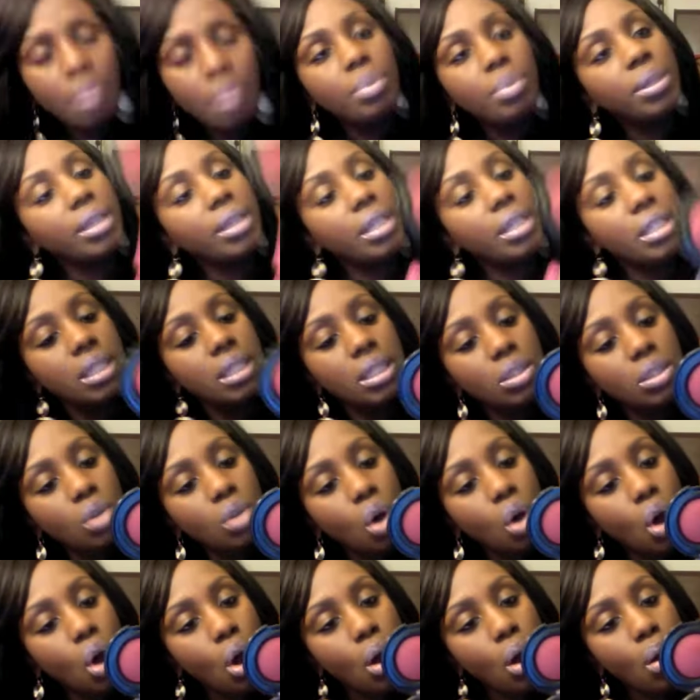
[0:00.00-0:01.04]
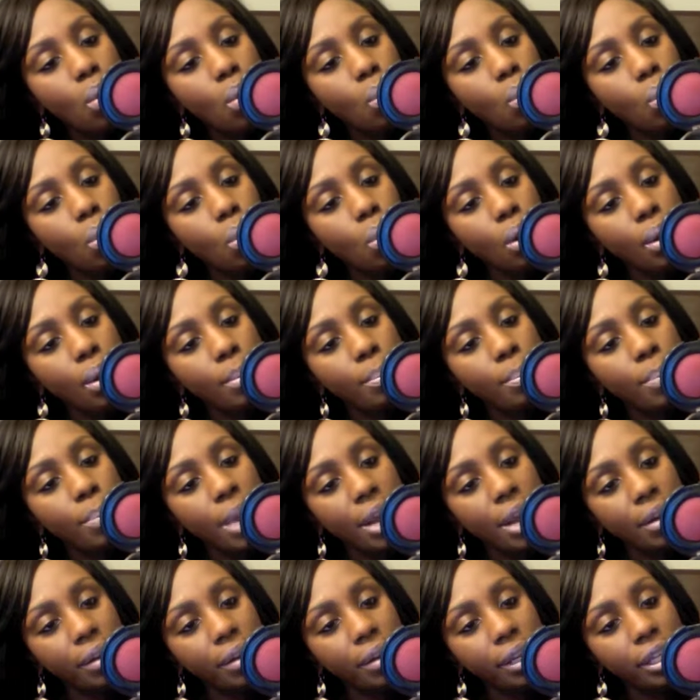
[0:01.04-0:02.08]
But this is called Warm
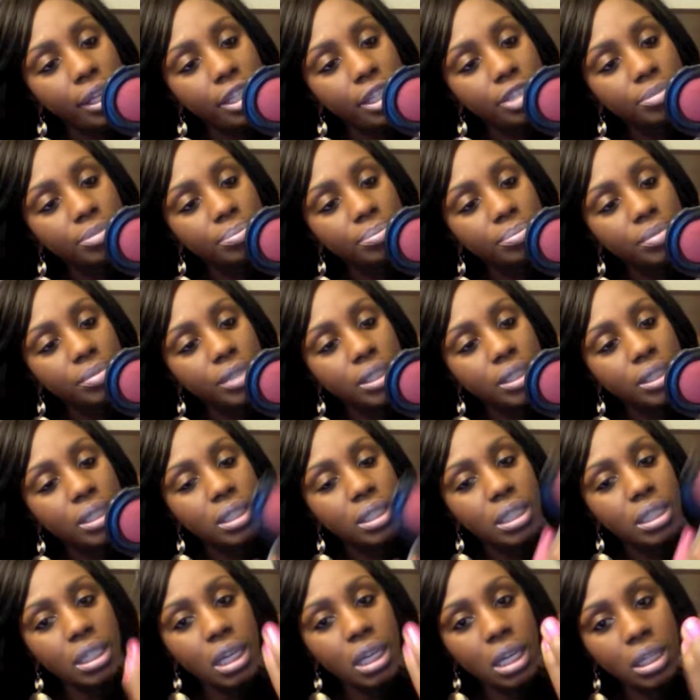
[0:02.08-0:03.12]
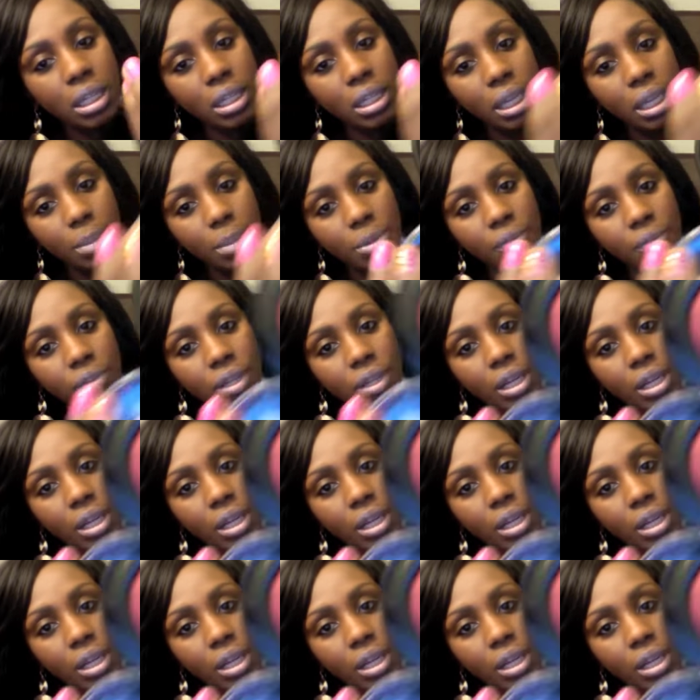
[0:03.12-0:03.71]
Berry. This is the cut name of the